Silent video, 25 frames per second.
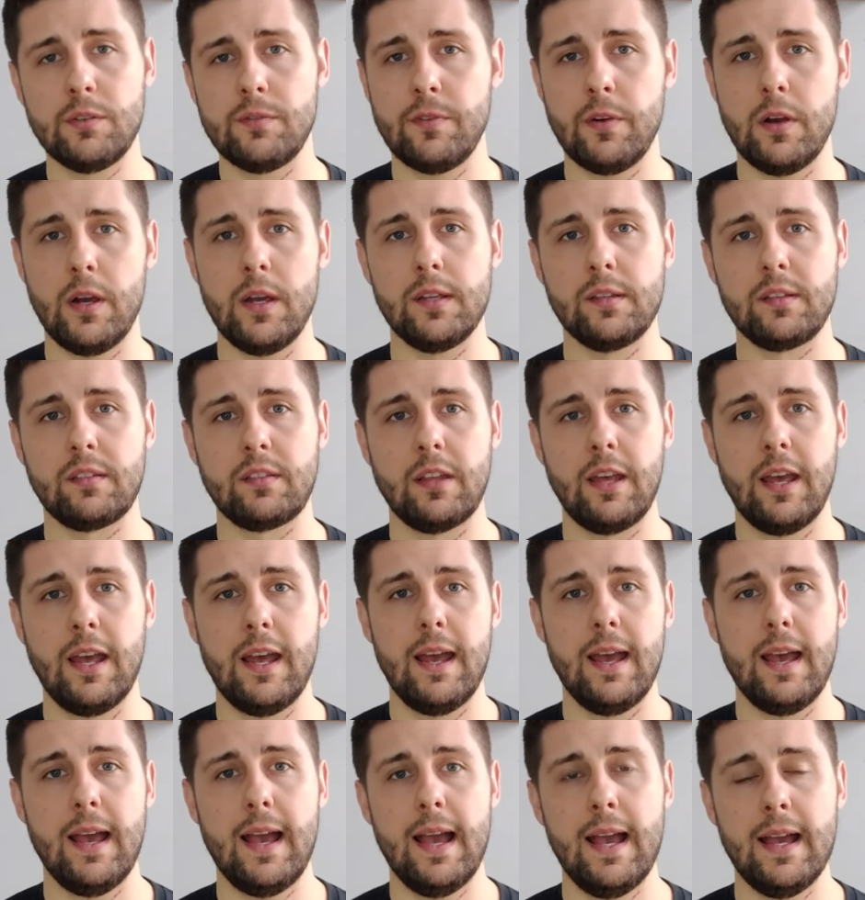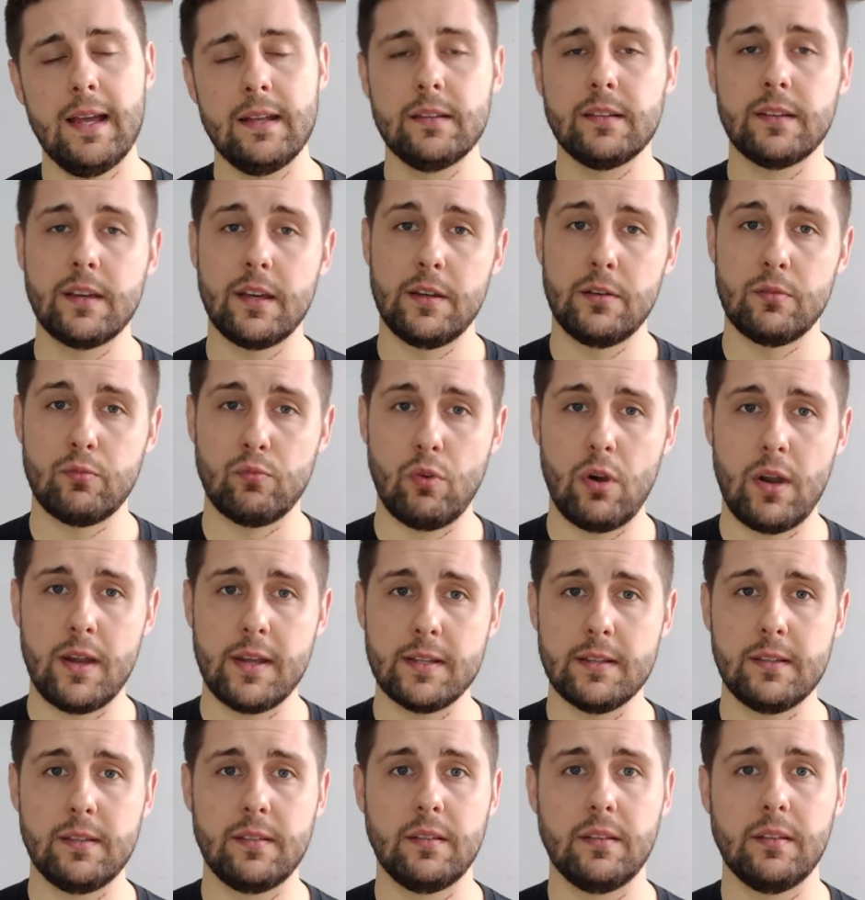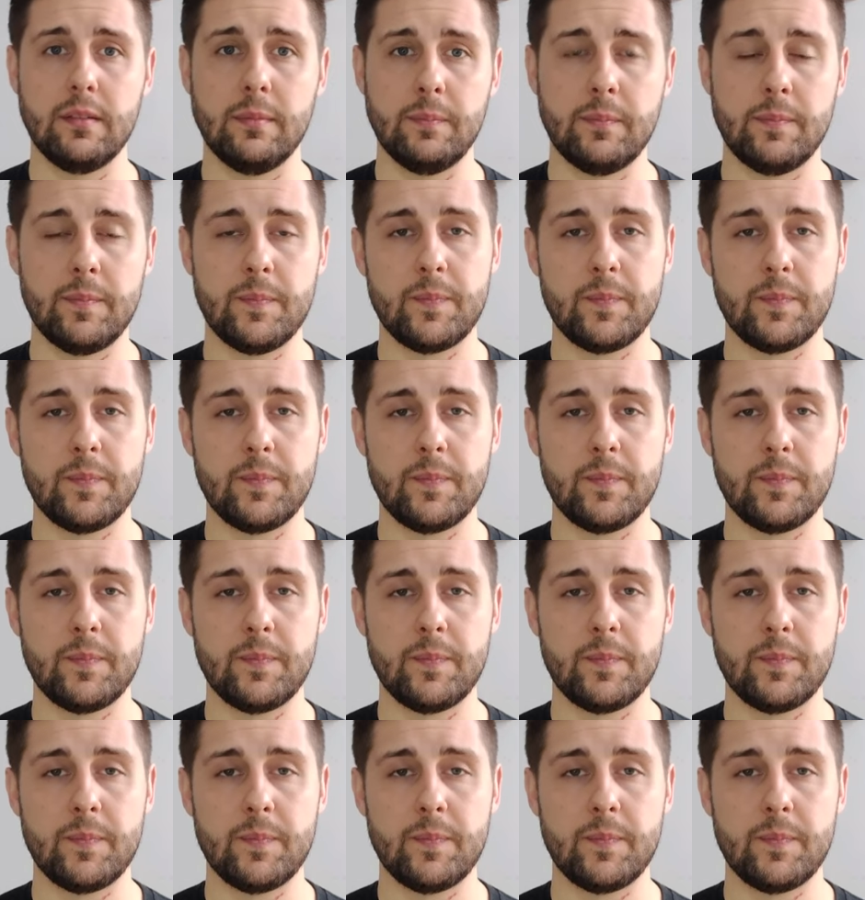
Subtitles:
advice and get it right.